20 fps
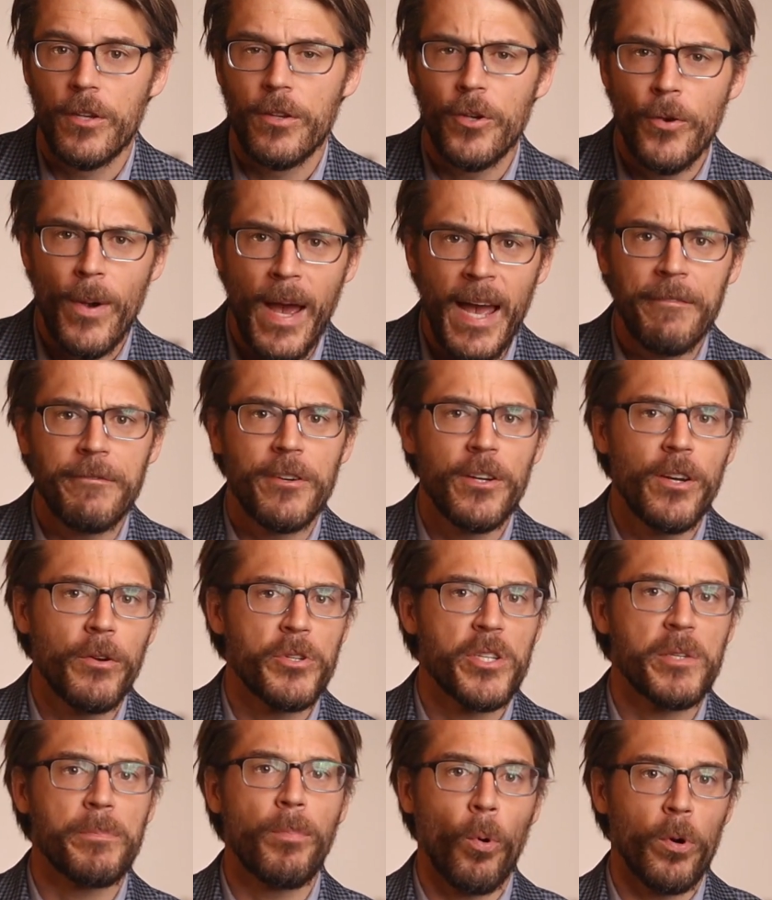You have to know
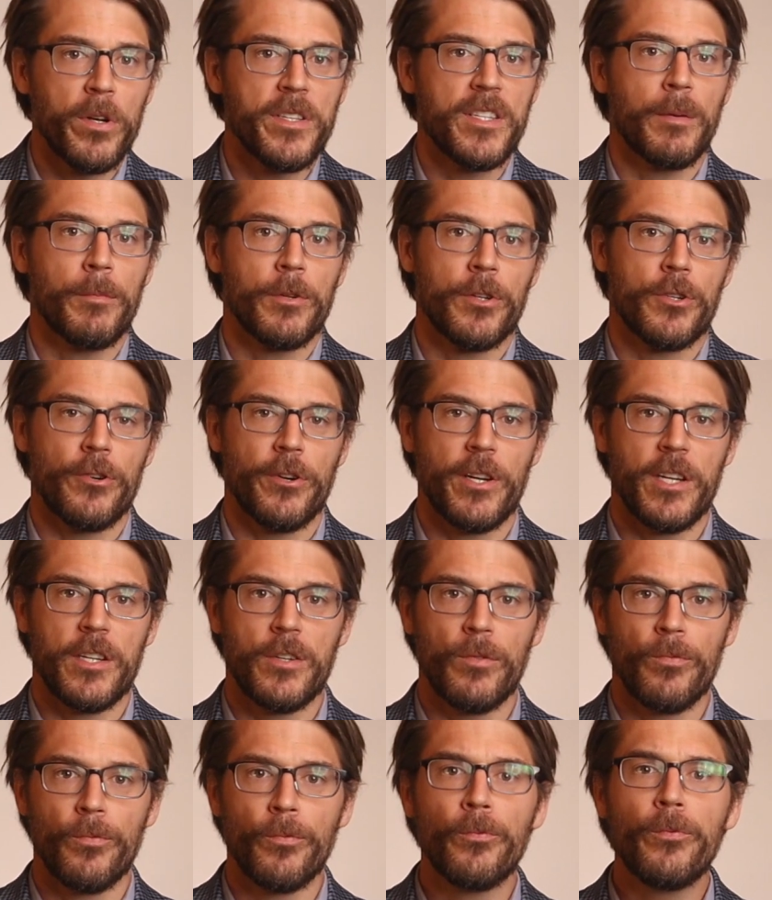sports imagery
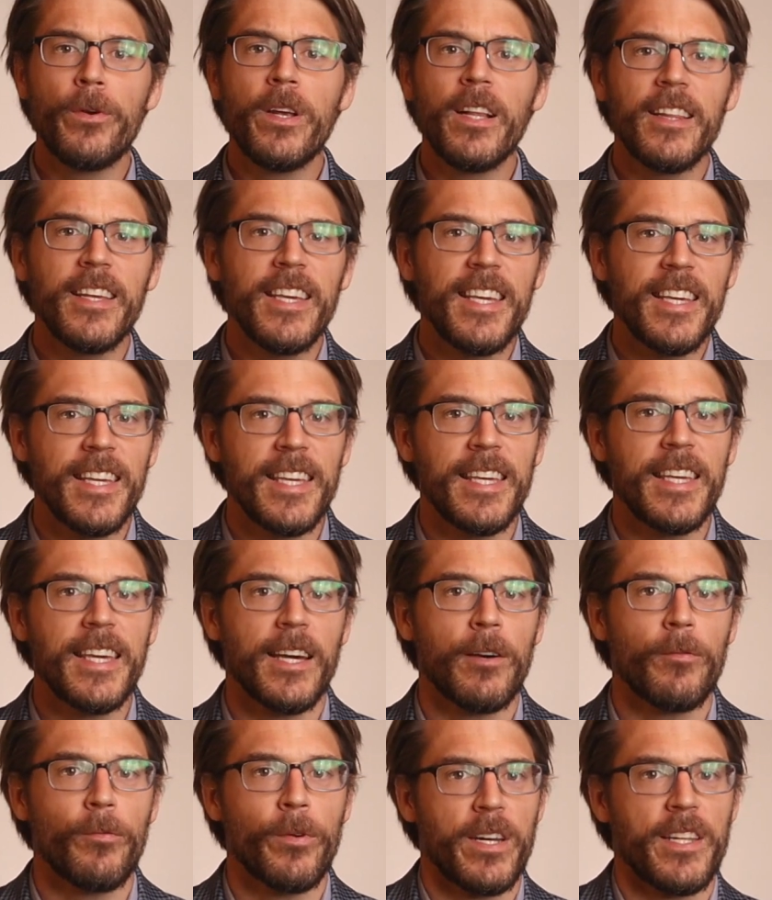to really
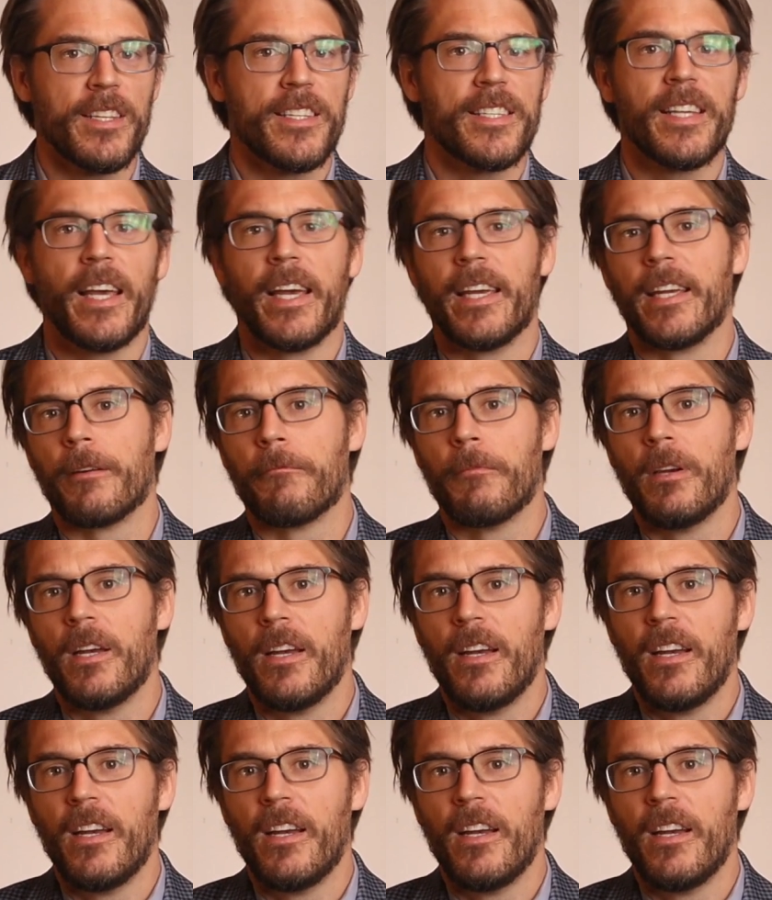get what he's saying.